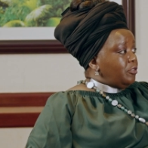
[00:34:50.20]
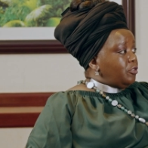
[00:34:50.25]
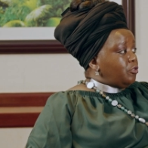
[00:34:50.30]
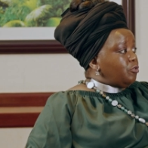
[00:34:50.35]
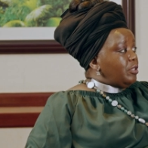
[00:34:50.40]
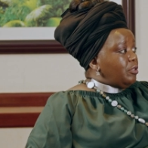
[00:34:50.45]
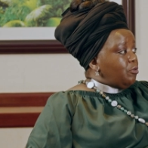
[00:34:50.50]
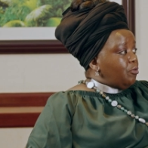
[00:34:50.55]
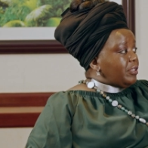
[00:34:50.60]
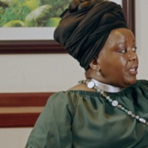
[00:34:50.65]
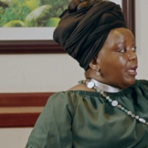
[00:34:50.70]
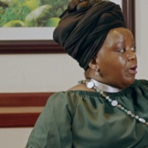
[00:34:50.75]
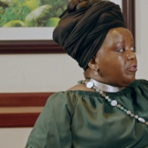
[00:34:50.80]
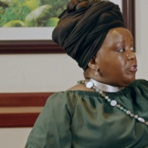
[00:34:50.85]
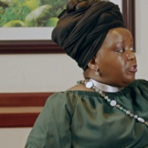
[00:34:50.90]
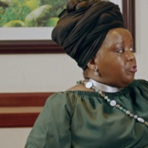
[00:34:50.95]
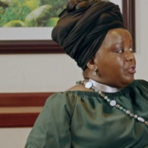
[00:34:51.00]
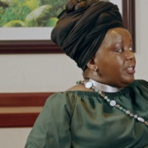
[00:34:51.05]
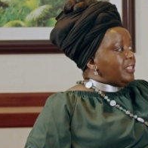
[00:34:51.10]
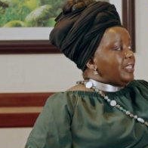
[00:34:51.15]
doing what I
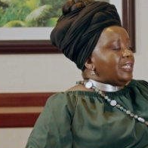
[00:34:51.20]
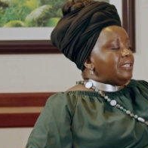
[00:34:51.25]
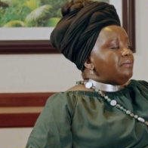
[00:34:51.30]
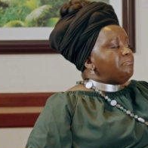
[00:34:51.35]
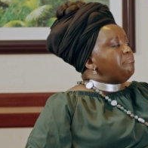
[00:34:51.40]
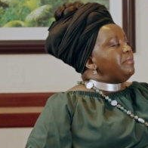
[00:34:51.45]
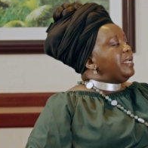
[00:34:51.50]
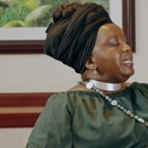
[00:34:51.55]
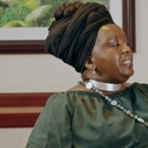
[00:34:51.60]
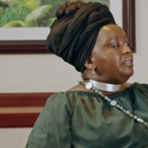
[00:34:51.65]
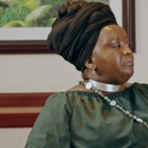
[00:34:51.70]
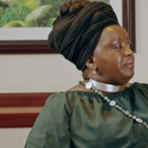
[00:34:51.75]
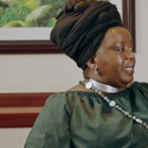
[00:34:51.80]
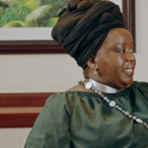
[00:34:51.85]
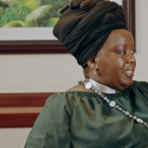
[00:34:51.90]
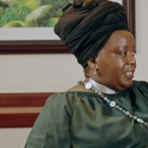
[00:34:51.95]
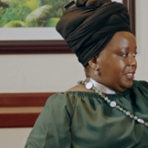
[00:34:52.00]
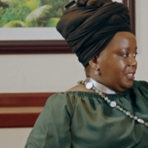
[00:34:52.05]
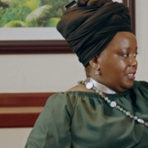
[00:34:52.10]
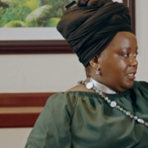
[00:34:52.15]
was doing in many,
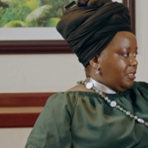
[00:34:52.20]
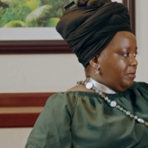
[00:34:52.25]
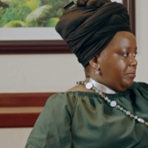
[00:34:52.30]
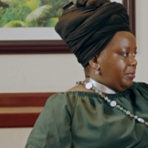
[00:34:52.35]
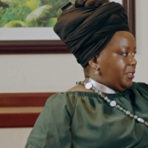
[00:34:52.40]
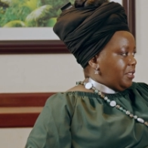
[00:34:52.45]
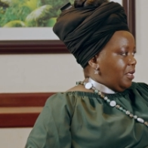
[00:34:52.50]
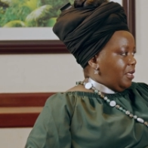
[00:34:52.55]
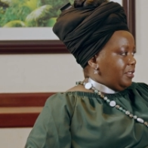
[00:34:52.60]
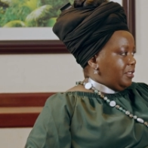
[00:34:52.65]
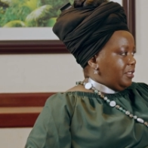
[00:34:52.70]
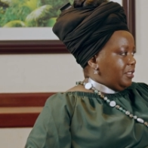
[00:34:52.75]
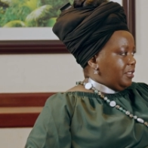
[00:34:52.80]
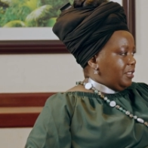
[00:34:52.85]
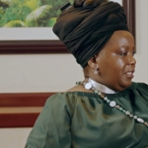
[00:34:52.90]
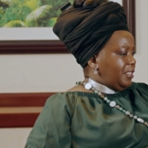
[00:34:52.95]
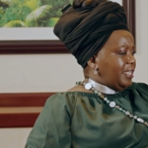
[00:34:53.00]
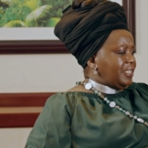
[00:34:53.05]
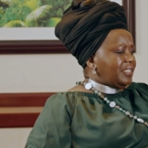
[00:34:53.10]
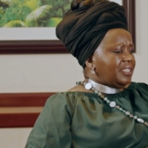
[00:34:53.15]
many
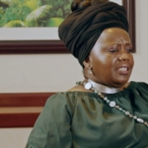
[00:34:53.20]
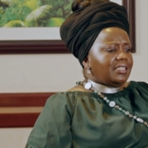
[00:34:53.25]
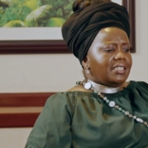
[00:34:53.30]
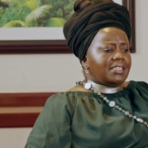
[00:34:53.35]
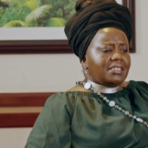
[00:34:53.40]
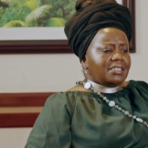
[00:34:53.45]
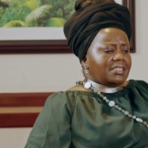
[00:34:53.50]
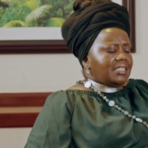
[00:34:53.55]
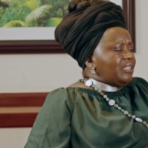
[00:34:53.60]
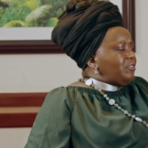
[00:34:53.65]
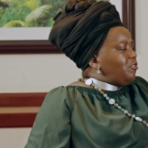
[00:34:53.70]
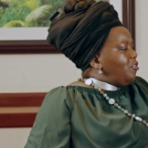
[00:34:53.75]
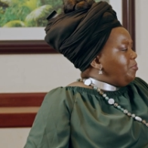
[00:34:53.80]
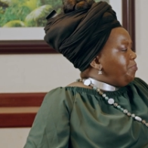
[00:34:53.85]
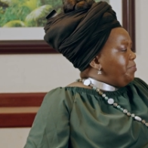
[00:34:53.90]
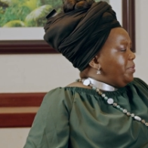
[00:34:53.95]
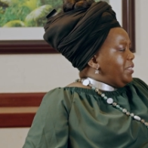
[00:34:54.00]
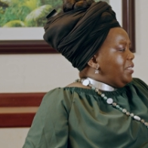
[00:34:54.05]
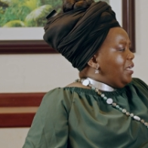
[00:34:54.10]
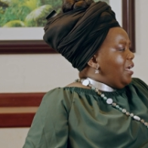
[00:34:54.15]
circumstances. And I said, This
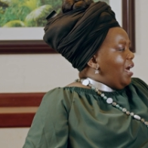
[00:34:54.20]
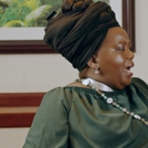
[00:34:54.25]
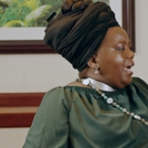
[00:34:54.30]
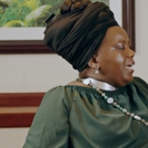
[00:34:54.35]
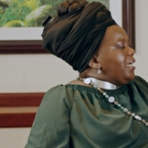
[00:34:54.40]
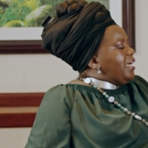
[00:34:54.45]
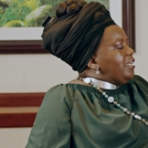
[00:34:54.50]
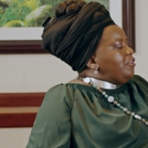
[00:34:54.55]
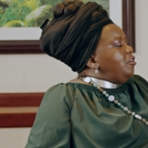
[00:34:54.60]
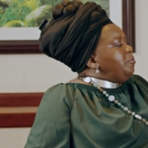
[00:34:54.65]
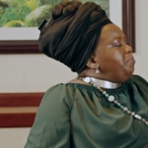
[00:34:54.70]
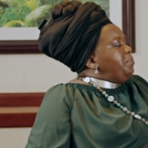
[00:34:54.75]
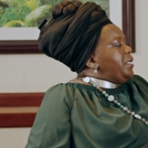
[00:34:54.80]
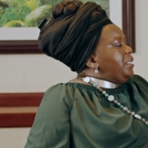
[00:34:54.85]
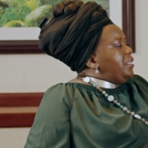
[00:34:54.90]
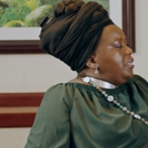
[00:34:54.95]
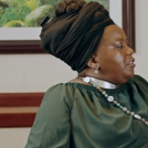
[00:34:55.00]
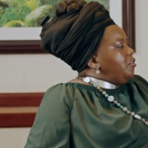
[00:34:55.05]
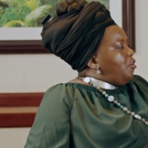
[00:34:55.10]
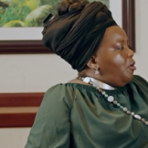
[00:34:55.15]
cannot be, I cannot be
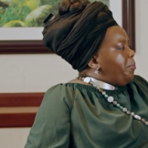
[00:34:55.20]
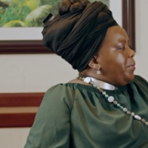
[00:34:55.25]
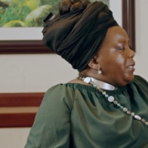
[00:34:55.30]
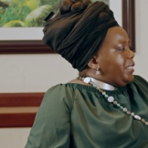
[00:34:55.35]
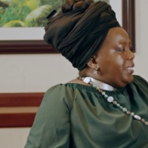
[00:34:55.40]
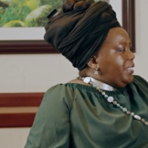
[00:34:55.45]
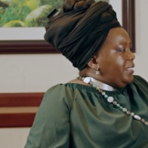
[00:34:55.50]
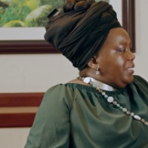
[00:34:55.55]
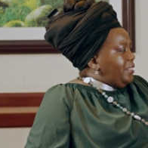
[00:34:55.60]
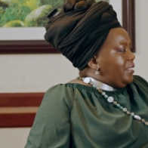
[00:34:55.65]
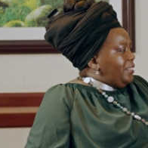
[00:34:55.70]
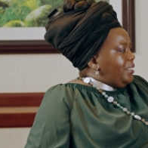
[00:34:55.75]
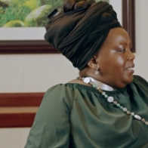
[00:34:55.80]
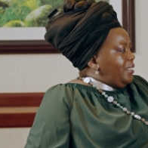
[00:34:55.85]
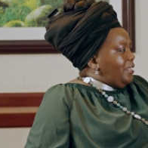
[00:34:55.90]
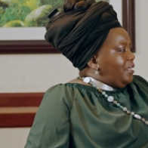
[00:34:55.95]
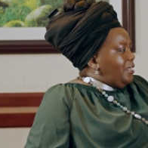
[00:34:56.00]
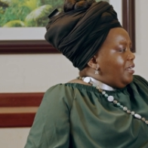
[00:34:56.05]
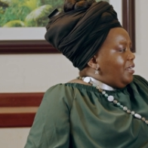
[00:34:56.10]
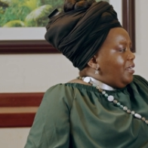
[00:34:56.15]
an anomaly.
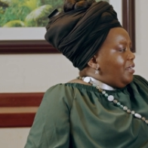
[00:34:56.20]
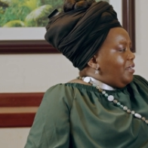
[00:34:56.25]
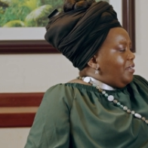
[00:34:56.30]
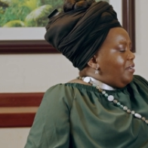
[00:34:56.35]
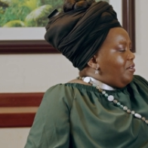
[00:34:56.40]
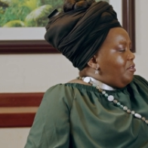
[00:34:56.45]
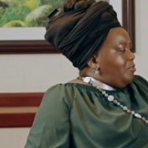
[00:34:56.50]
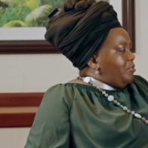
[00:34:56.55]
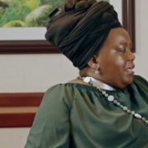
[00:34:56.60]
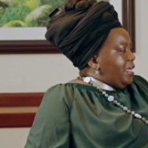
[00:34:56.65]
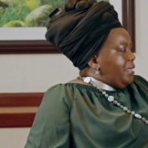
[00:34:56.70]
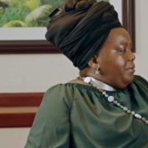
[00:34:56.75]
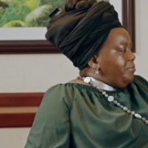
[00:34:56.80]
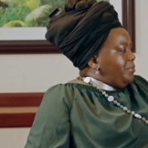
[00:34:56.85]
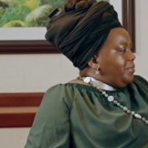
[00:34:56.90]
Okay?